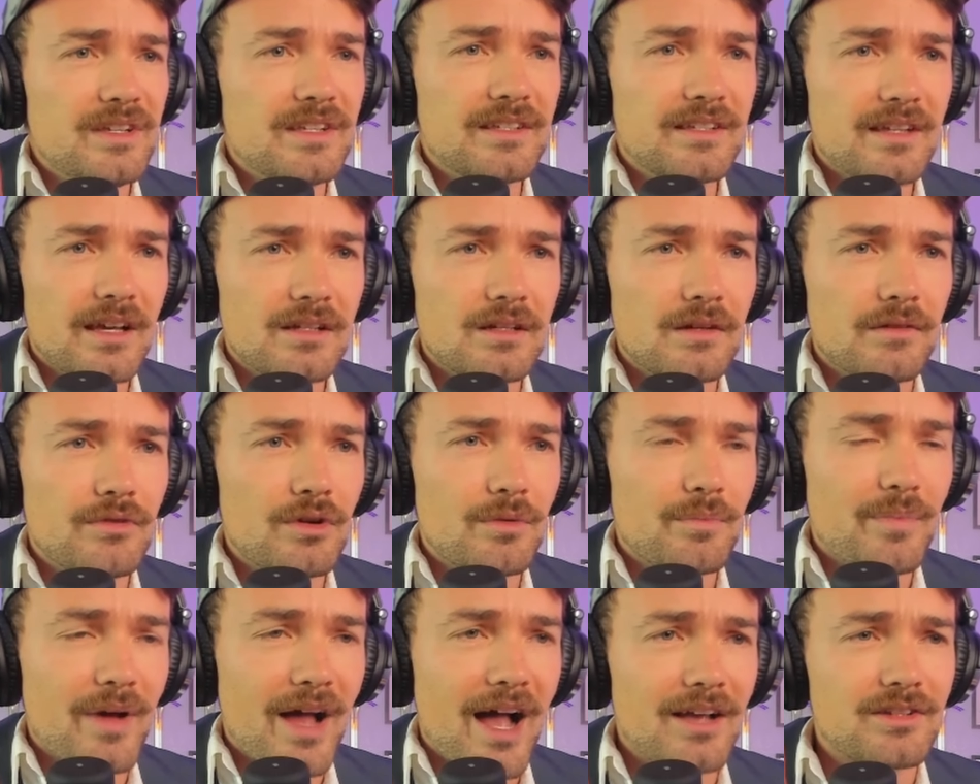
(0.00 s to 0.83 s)
to in
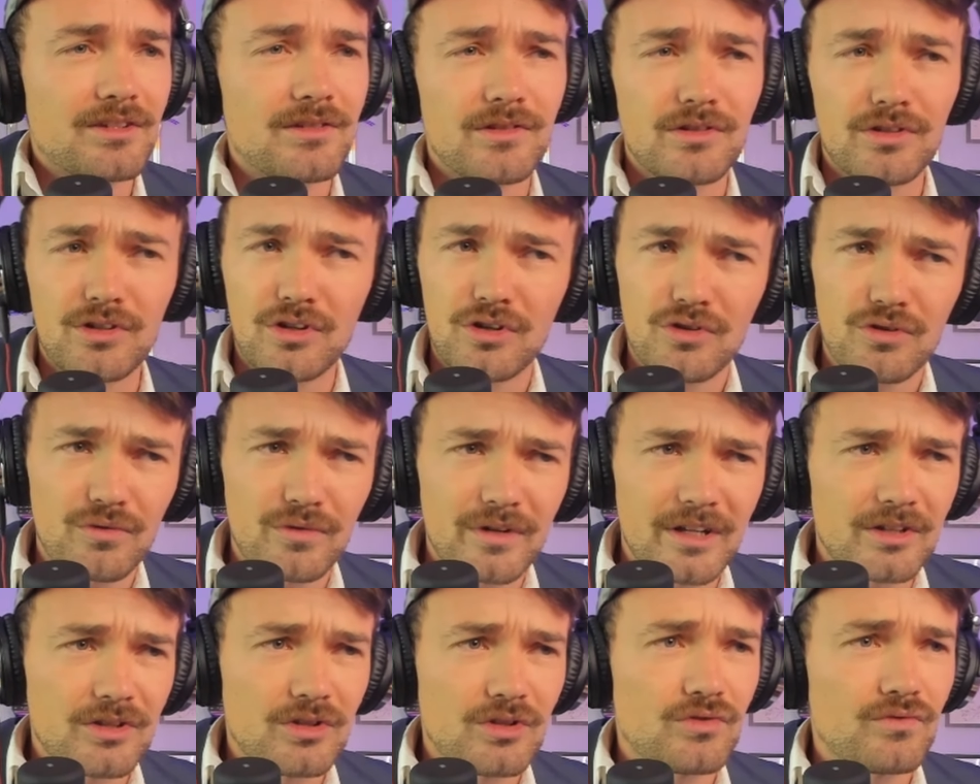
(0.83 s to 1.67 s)
Before the Shadow, just
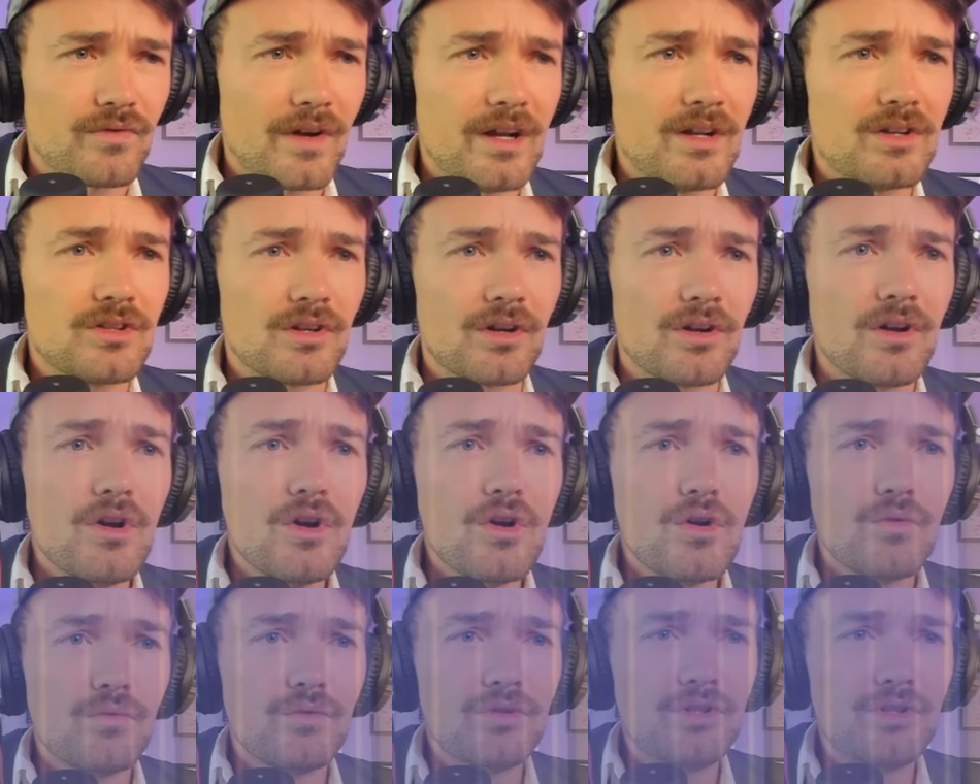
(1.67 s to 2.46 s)
because there's a lot of people to